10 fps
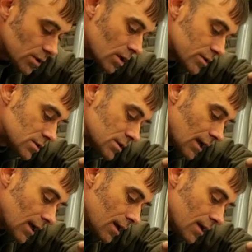you've got
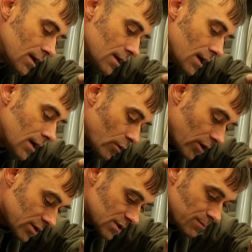one of
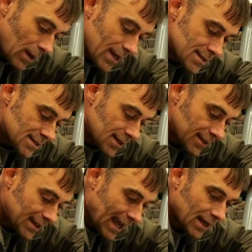the displays here,
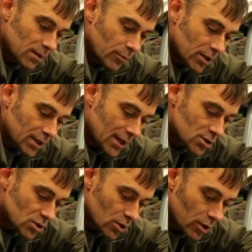CAN
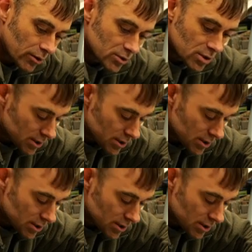communication going to the